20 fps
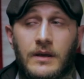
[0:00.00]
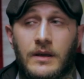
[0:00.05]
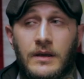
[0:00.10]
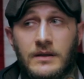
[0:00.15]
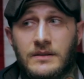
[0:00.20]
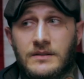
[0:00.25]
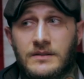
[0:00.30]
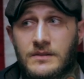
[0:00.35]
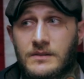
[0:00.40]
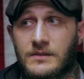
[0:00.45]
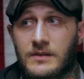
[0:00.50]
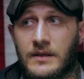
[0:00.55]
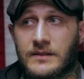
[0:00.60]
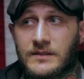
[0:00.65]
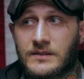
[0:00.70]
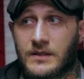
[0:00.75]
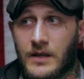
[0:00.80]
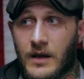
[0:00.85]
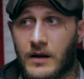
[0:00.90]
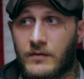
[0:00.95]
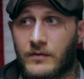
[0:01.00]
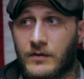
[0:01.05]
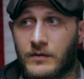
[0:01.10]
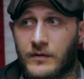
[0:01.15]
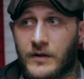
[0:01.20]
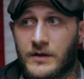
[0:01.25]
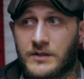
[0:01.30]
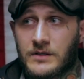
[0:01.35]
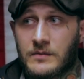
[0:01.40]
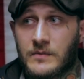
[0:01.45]
And it's kind of
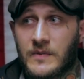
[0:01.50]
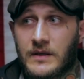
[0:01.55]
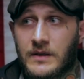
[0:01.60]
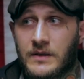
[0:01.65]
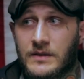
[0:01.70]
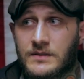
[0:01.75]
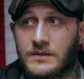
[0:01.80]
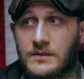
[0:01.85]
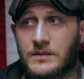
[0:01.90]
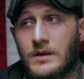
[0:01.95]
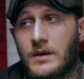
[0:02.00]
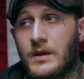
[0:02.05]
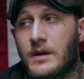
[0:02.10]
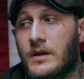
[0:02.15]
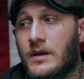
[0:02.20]
refreshing because